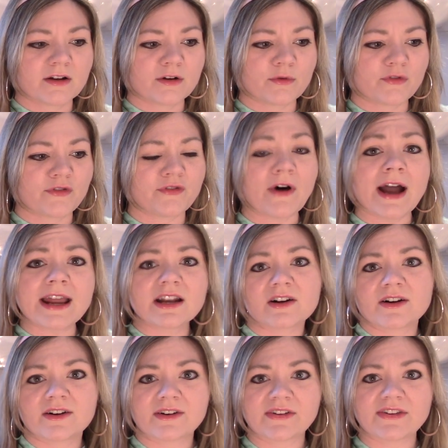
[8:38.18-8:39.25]

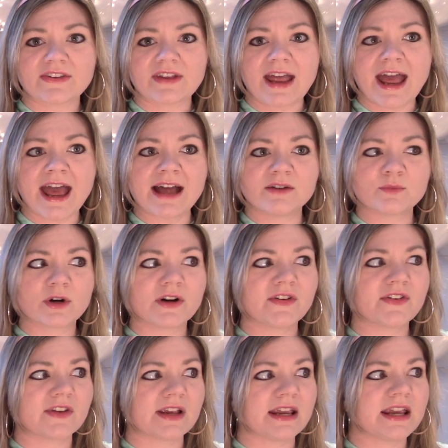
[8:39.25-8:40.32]
fighters, and we're,
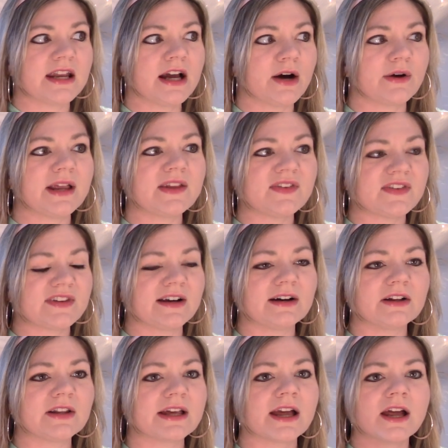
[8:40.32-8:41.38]
you know, he's
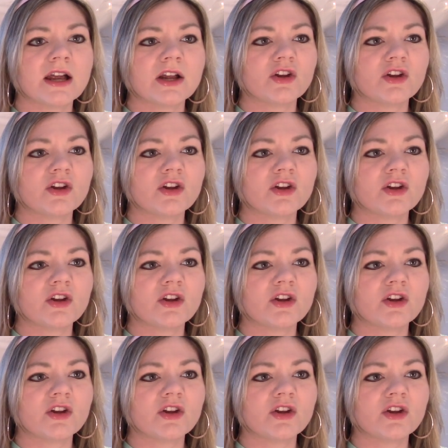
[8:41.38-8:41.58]
still like,